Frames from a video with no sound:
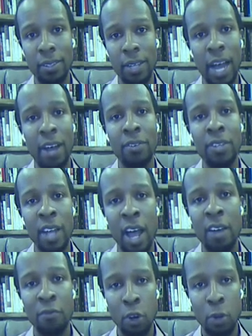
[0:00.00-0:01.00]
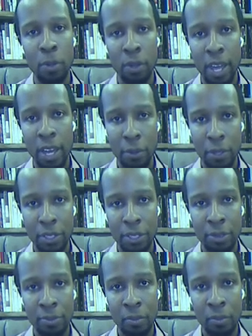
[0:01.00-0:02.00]
our nonverbal
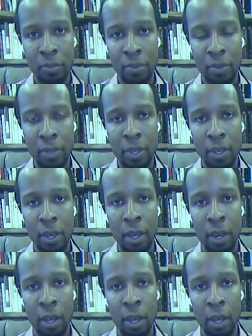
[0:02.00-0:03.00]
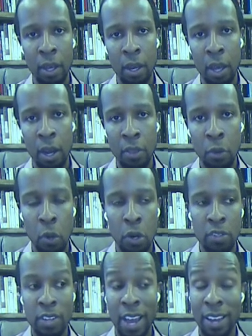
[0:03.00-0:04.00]
language in, in, other
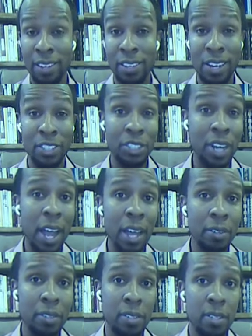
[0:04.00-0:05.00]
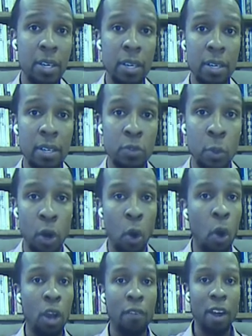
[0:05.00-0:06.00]
words, like a, a child sees when
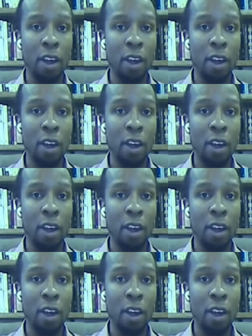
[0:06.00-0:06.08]
all of our